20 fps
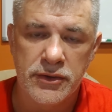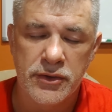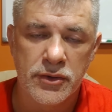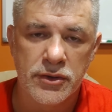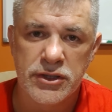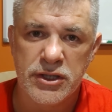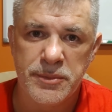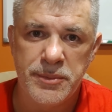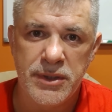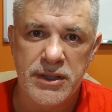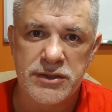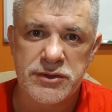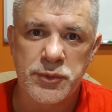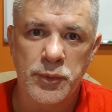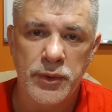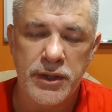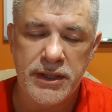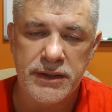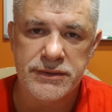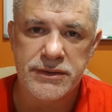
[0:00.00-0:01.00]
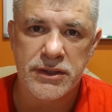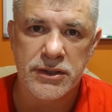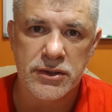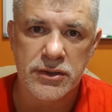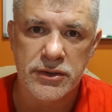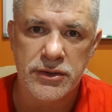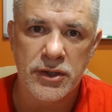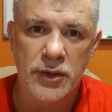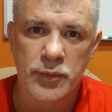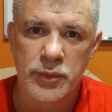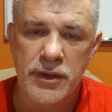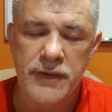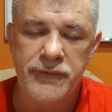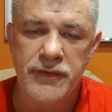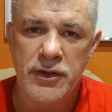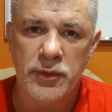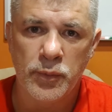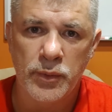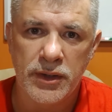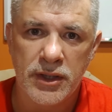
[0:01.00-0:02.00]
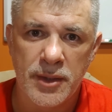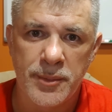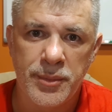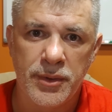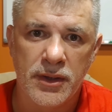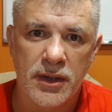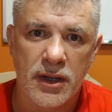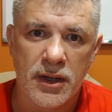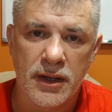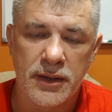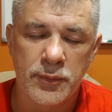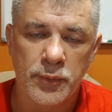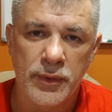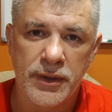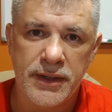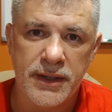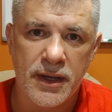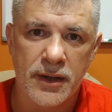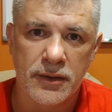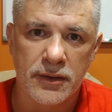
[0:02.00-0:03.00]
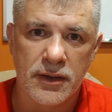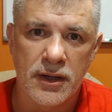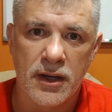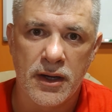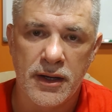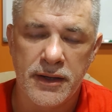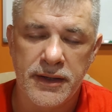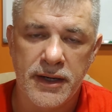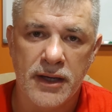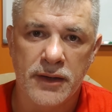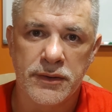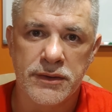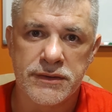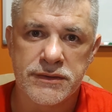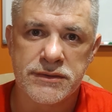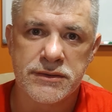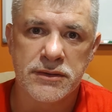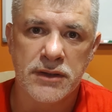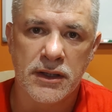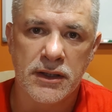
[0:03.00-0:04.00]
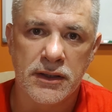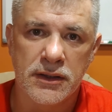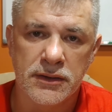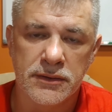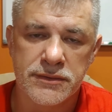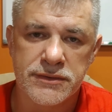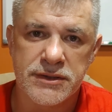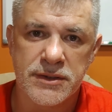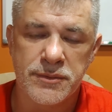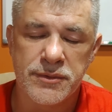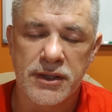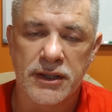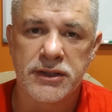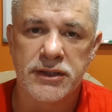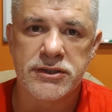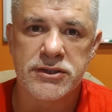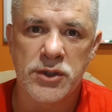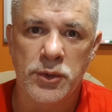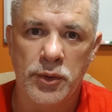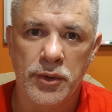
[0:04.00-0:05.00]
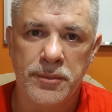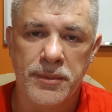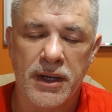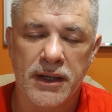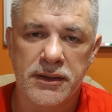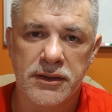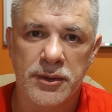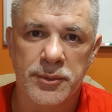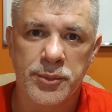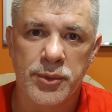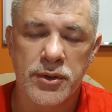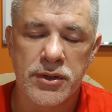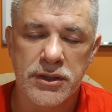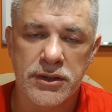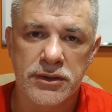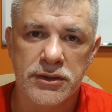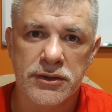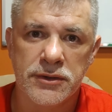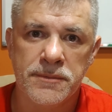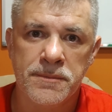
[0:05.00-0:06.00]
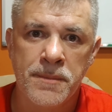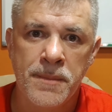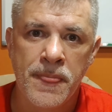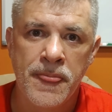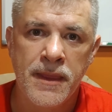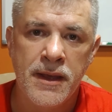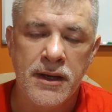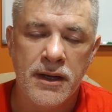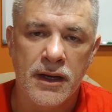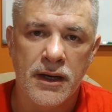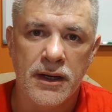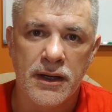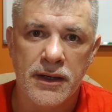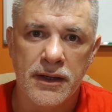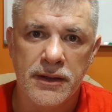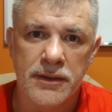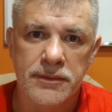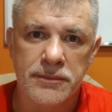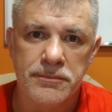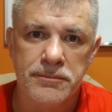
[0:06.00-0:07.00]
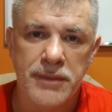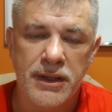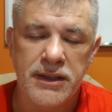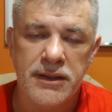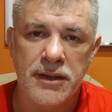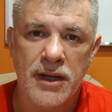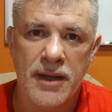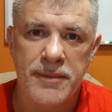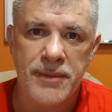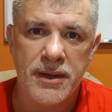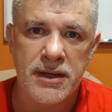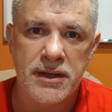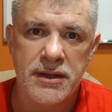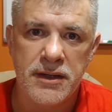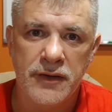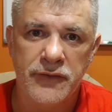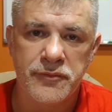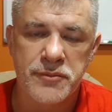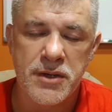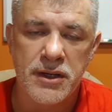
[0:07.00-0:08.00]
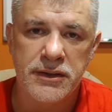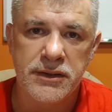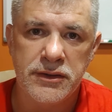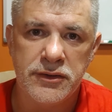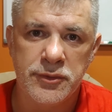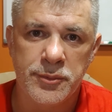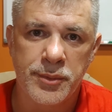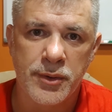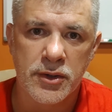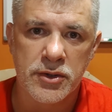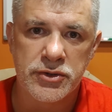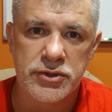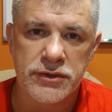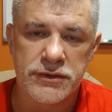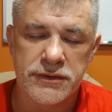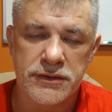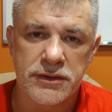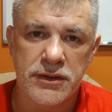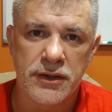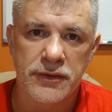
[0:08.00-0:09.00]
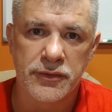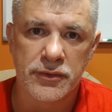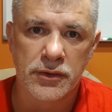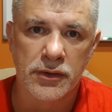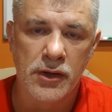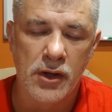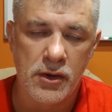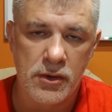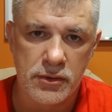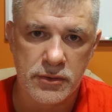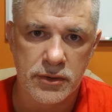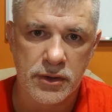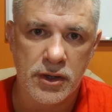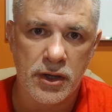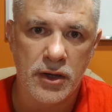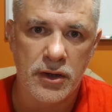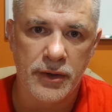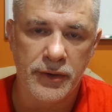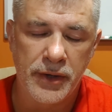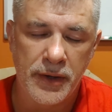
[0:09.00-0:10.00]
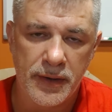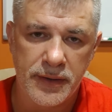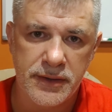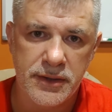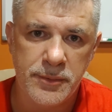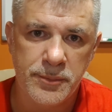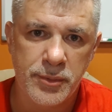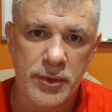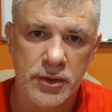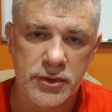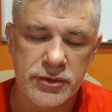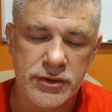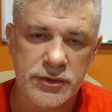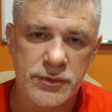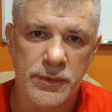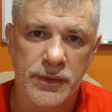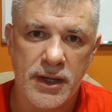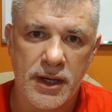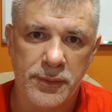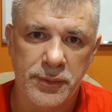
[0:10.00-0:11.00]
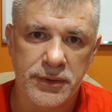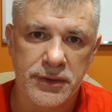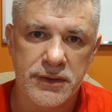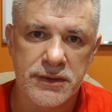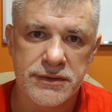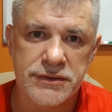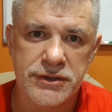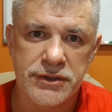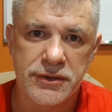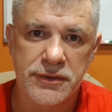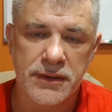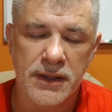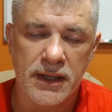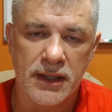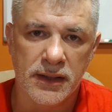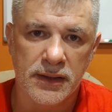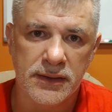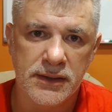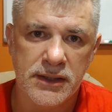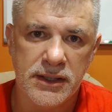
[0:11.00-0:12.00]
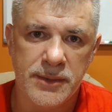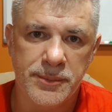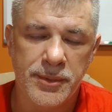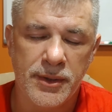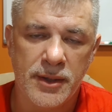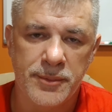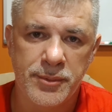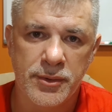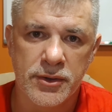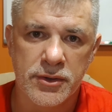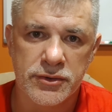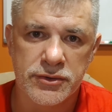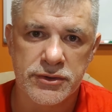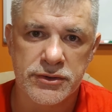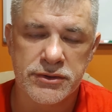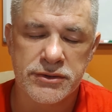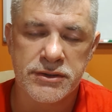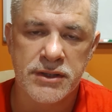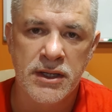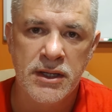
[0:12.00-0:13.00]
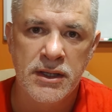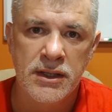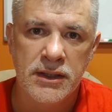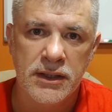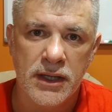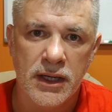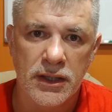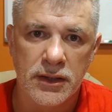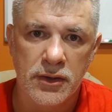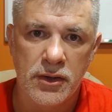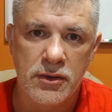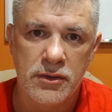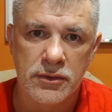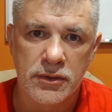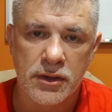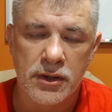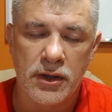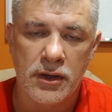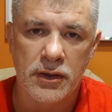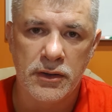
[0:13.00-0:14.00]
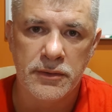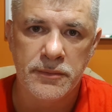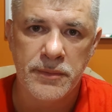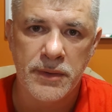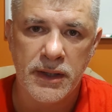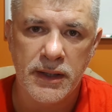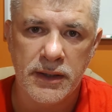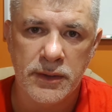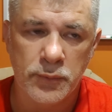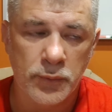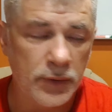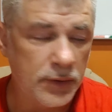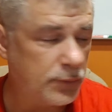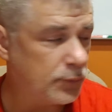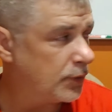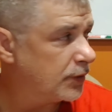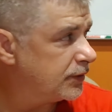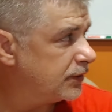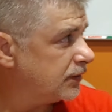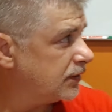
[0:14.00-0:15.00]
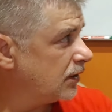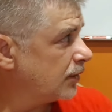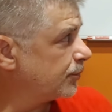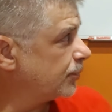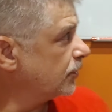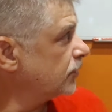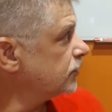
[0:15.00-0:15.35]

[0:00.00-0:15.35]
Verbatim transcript: during the big swings here, you know, Rivian went up a lot and went down a lot. Now it's uh, seems like it's going back up pretty good. Uh, made I made enough money to purchase another long call. Now I didn't purchase what I would consider a leap. I purchased a long call. And what what did I